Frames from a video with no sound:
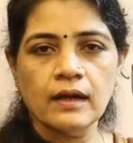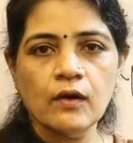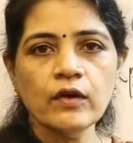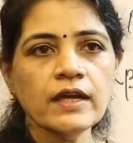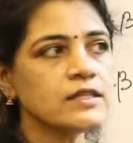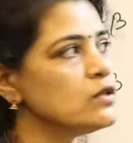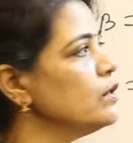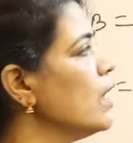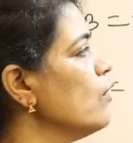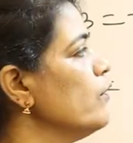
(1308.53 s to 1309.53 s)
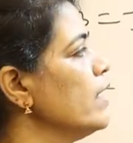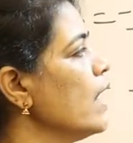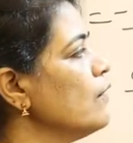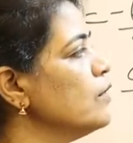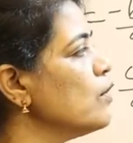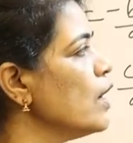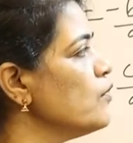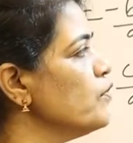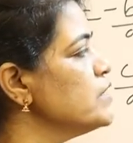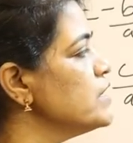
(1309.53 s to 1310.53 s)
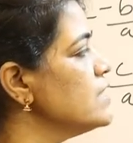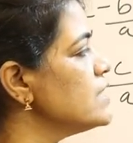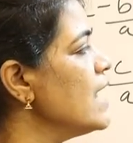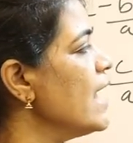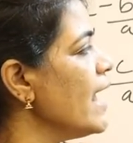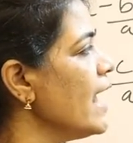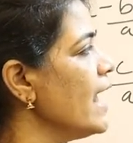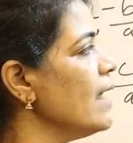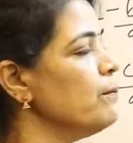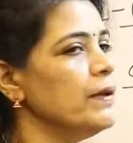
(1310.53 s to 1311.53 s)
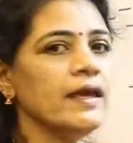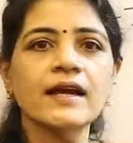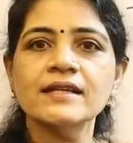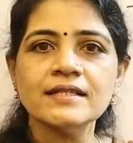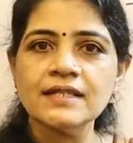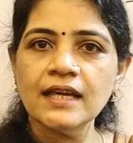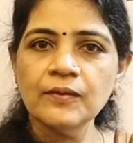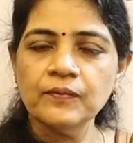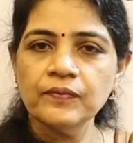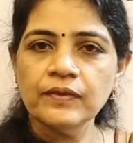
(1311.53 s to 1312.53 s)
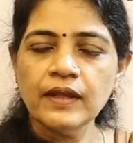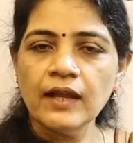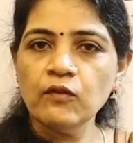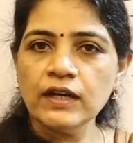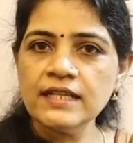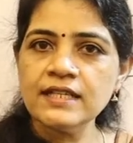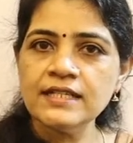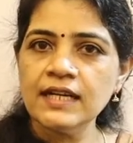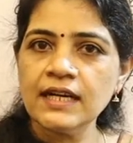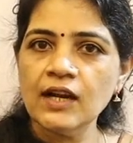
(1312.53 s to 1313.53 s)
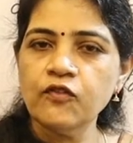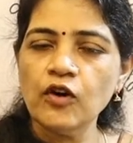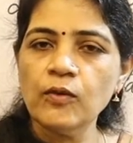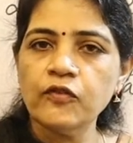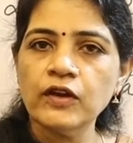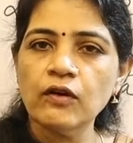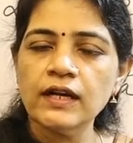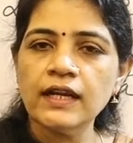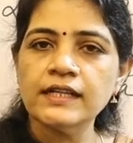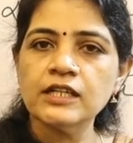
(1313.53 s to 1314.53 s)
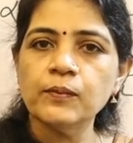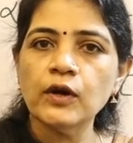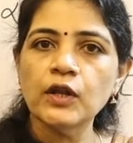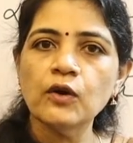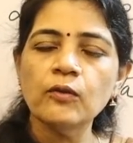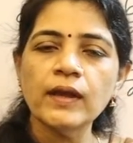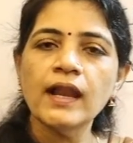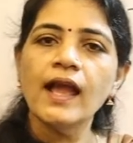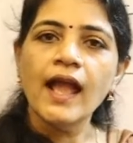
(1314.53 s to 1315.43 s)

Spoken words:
Okay, so now we have the coefficients a, b and c. And what is the general form of a quadratic polynomial?